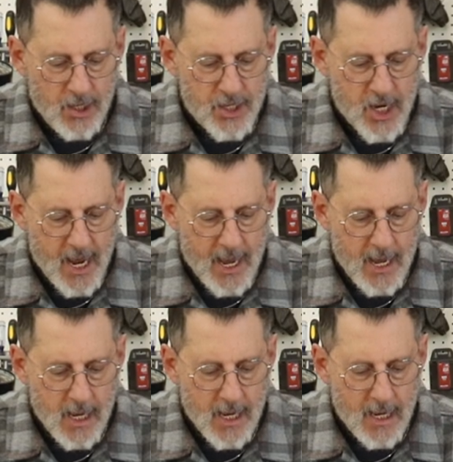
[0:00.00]

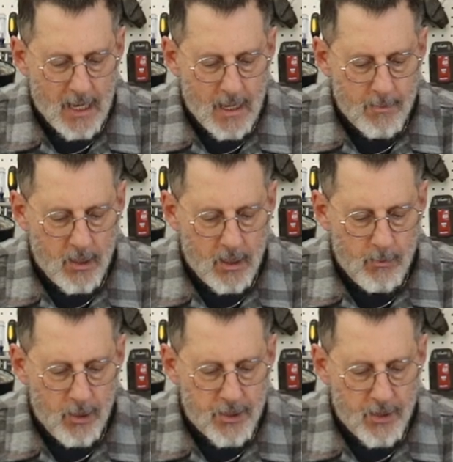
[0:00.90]
Jay, and I'm going to
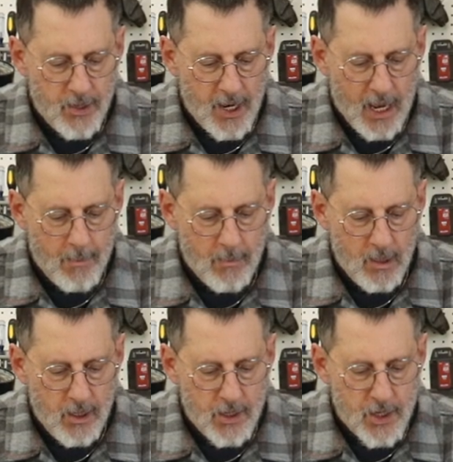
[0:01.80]
butcher the name,
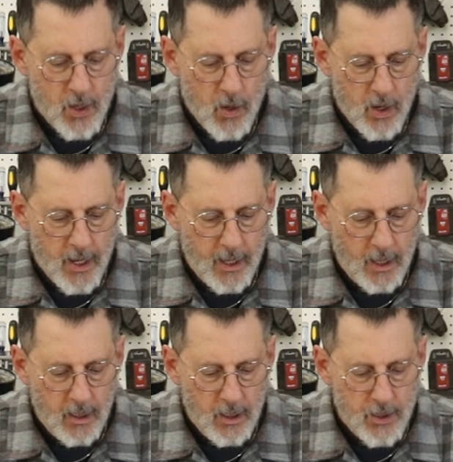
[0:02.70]

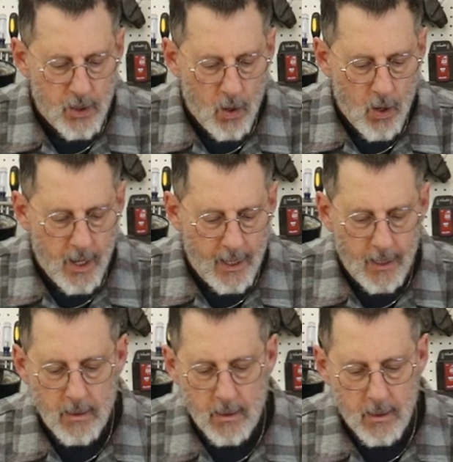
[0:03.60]
LeJoy.
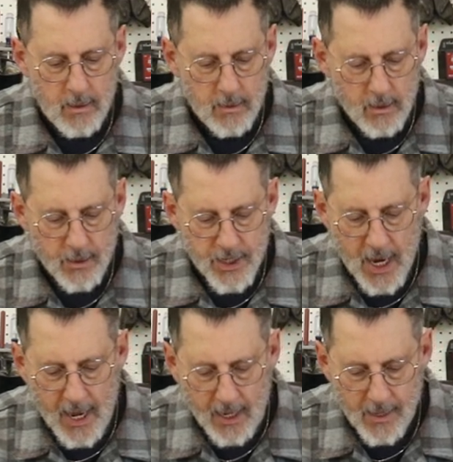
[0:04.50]
LeJoy. Oh,
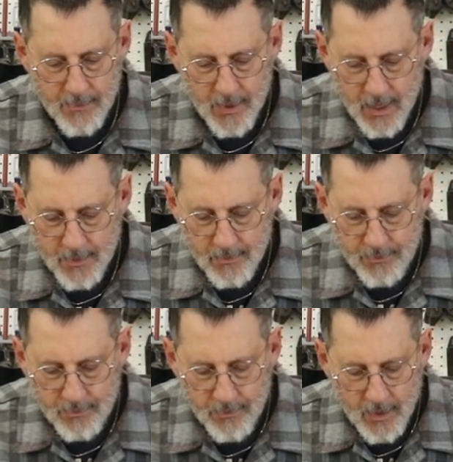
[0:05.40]
Jay.
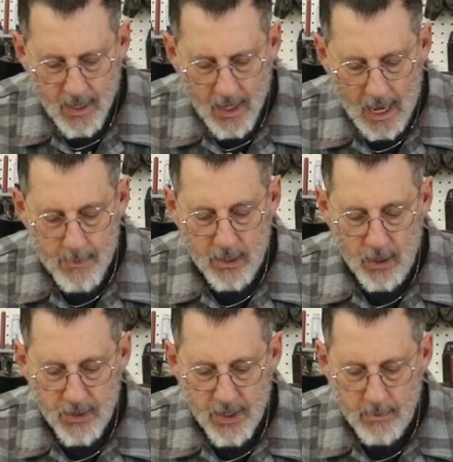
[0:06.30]
I've been
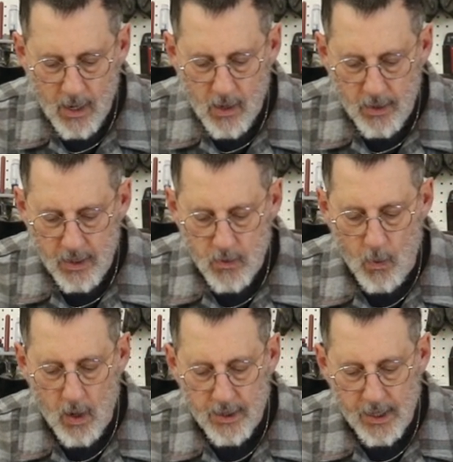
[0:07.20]
using Mahoney's
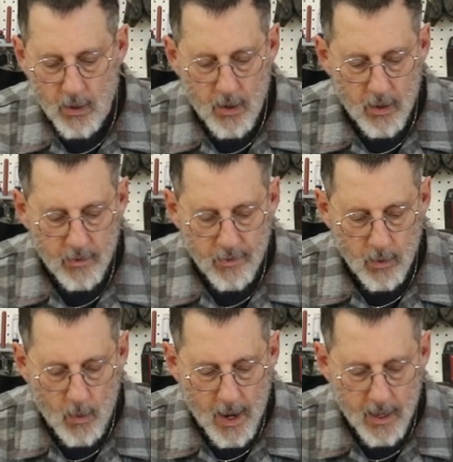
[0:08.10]
walnut oil for
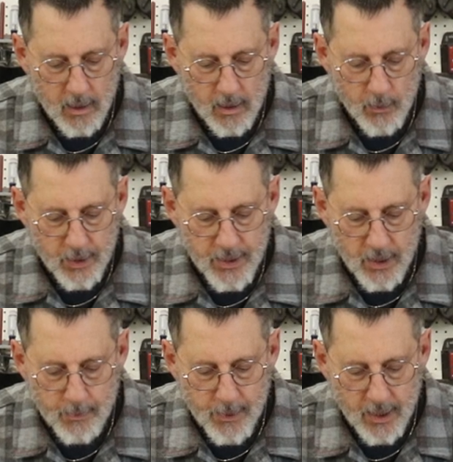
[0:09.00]
a while and
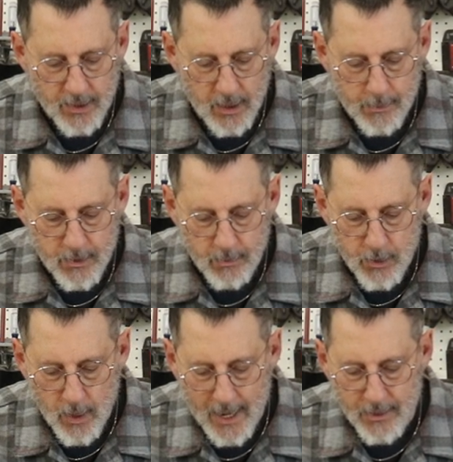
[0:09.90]
recently picked up some
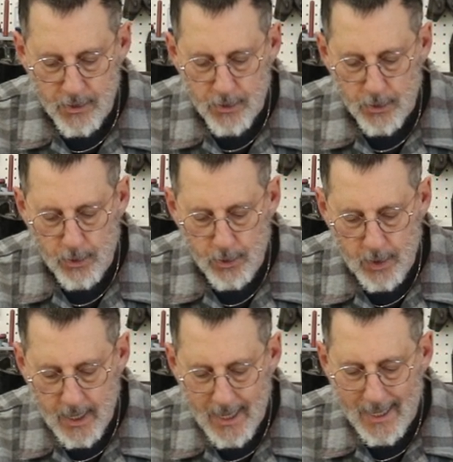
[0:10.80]
tried and
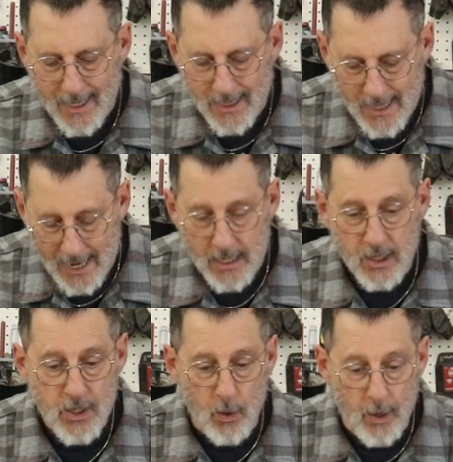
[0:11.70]
true
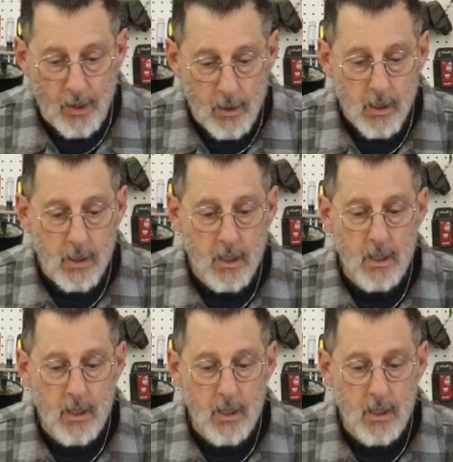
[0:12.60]
Danish oil.